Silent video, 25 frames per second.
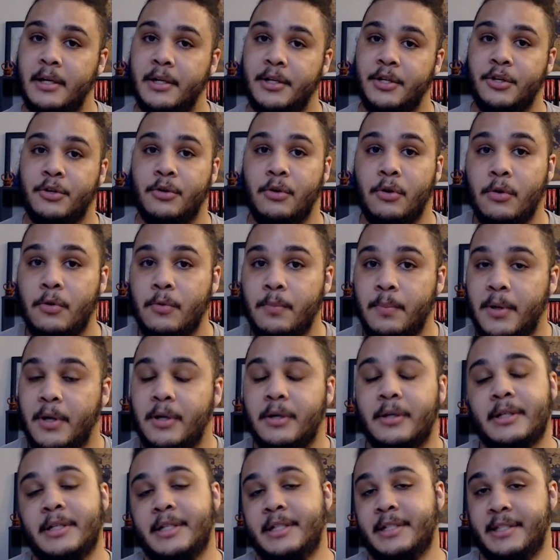Your whole
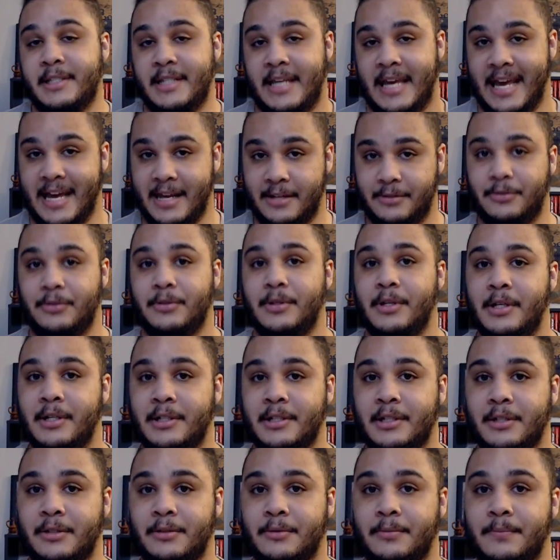party is canceled on
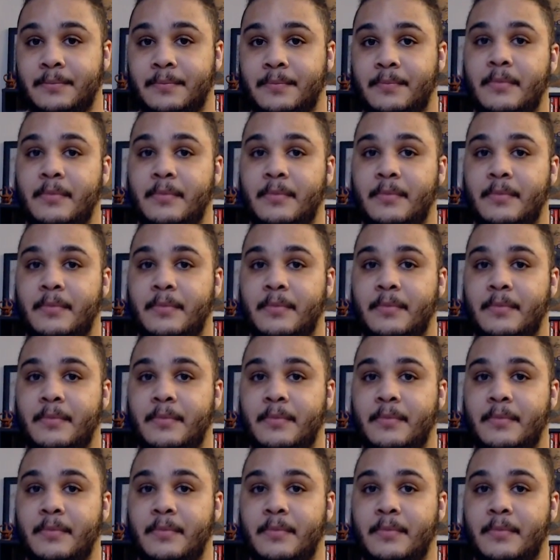you.